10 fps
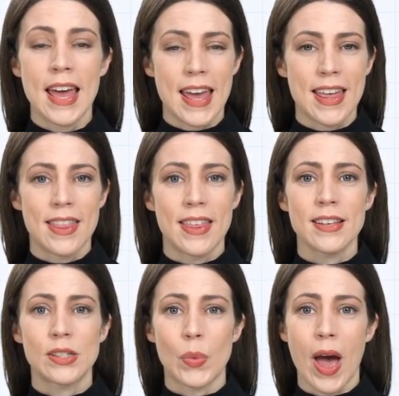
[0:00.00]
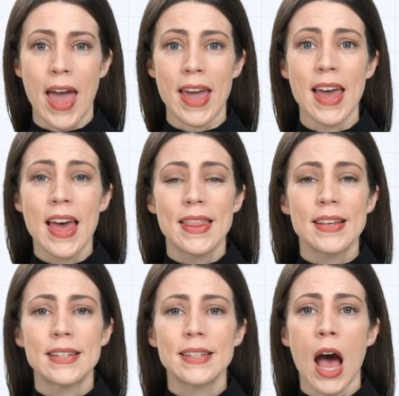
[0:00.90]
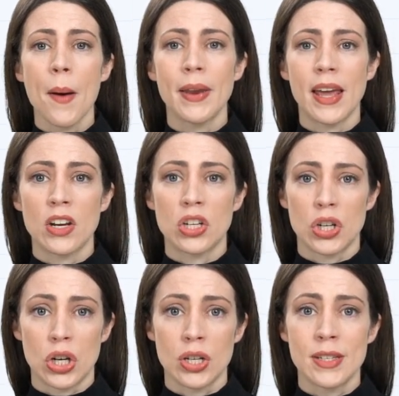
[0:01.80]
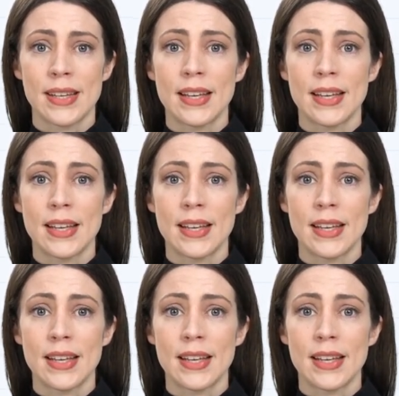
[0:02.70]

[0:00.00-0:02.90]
In this way, the denominator turns